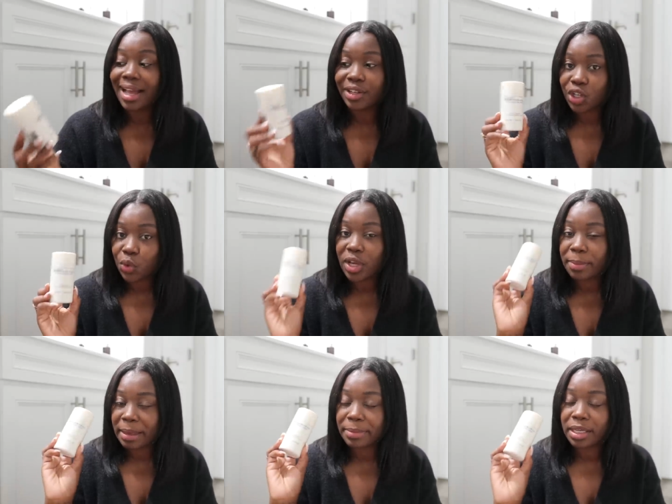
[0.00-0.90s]
I know
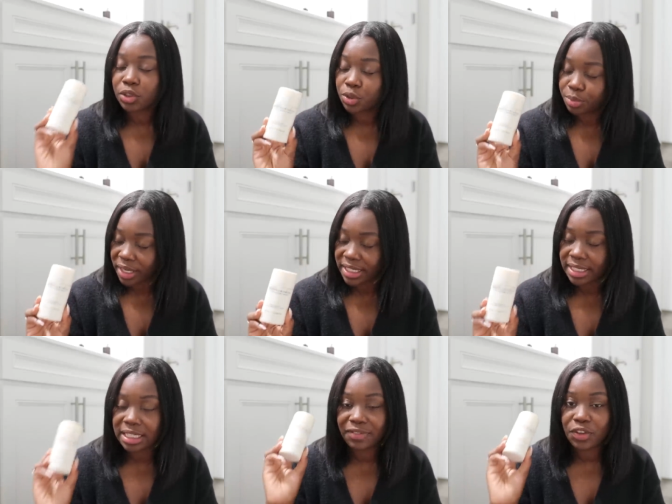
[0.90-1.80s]
it may be a little
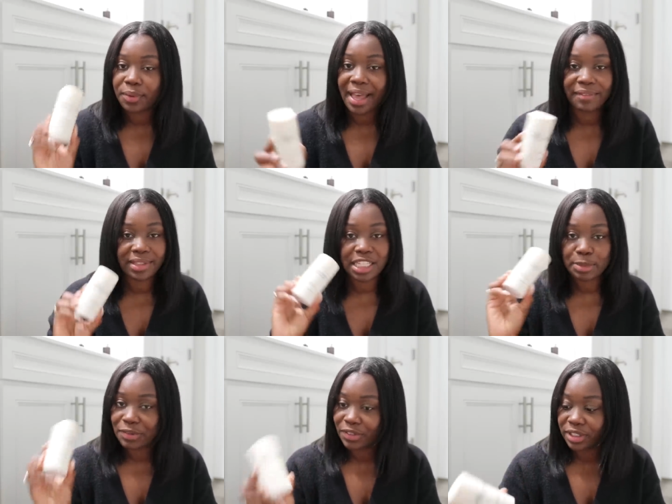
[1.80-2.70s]
pricey and if you don't have it,
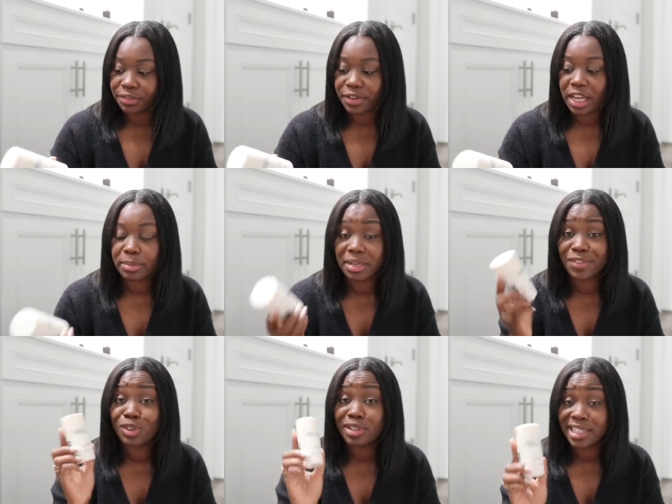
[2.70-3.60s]
that's perfectly fine. But
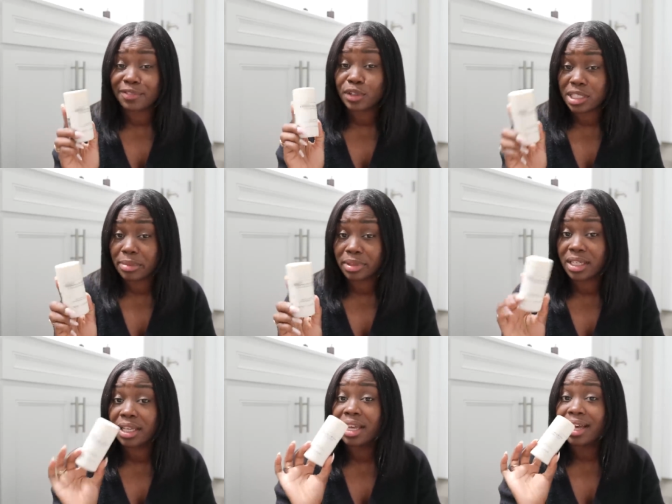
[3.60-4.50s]
if you're looking for
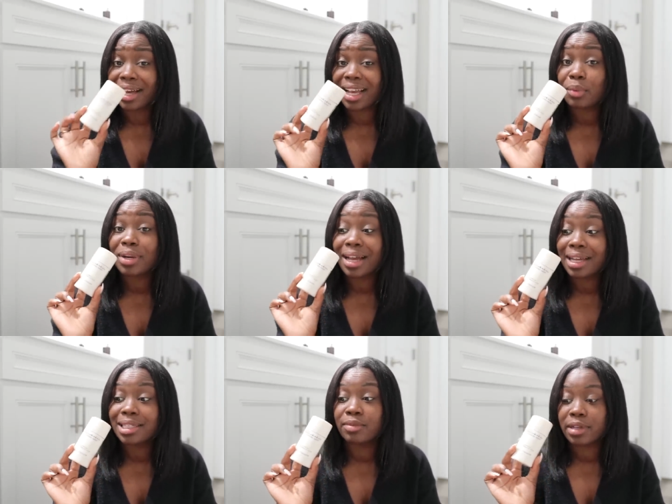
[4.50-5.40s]
something, I would
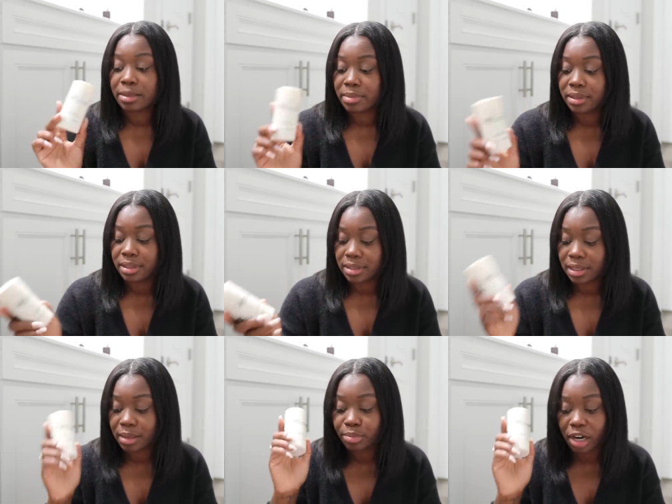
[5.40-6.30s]
highly recommend this.
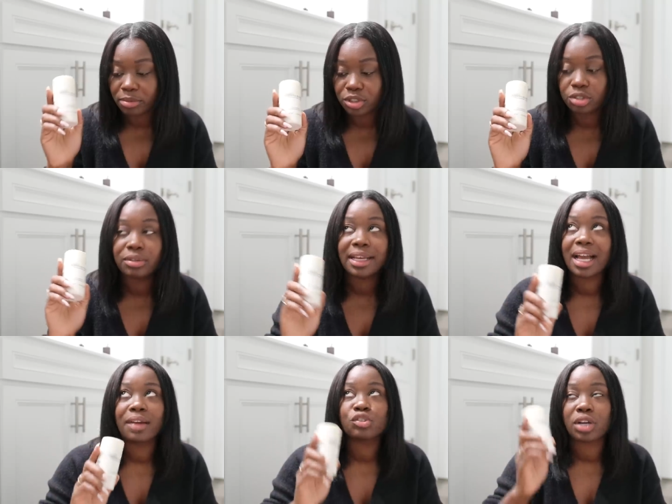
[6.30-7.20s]
And I promise you, like
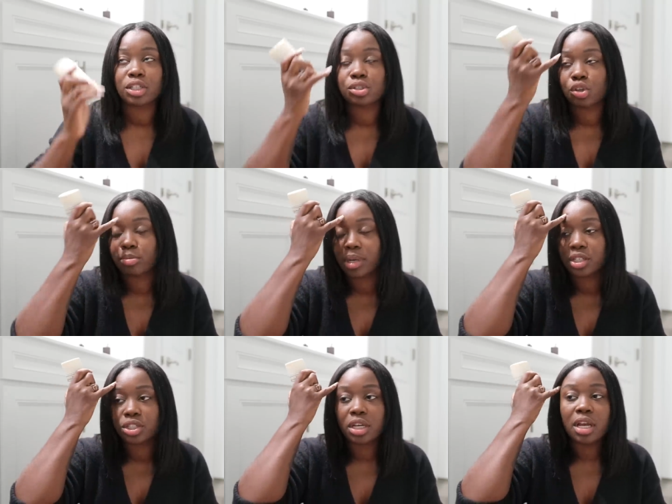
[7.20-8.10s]
I've tried so
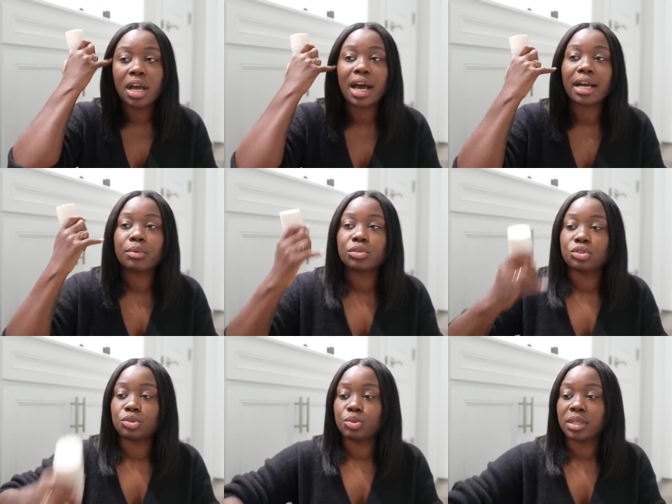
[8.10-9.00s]
much. I was
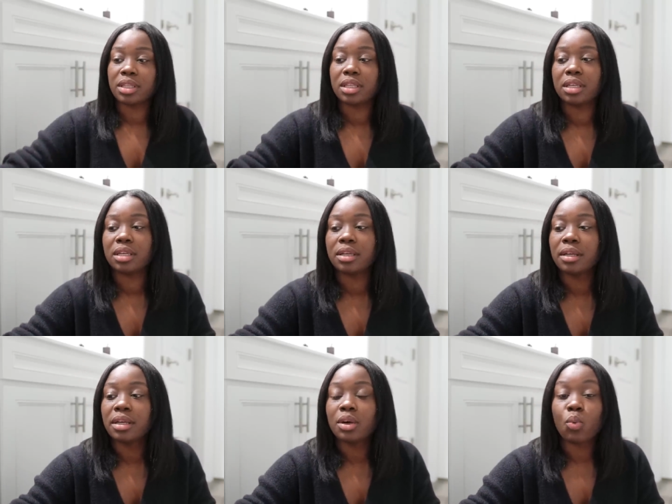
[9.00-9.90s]
doing
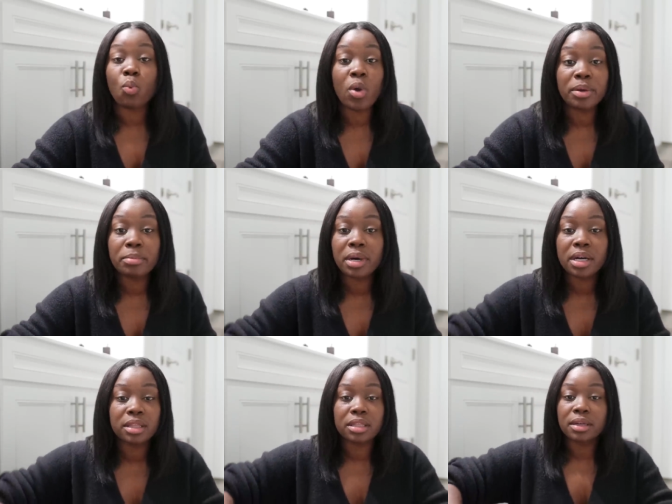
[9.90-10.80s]
the one
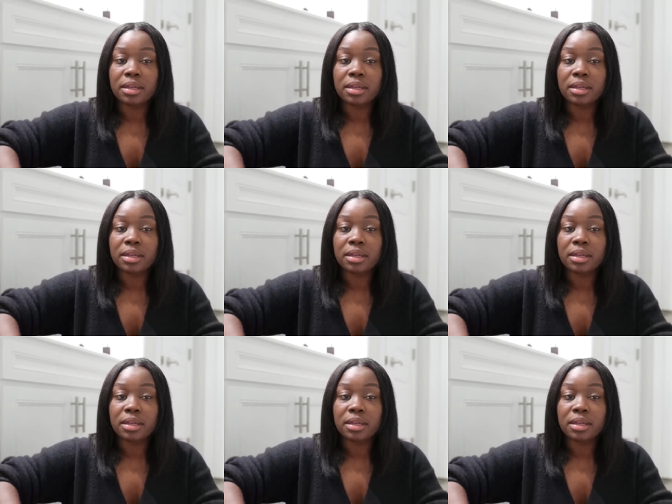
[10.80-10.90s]
month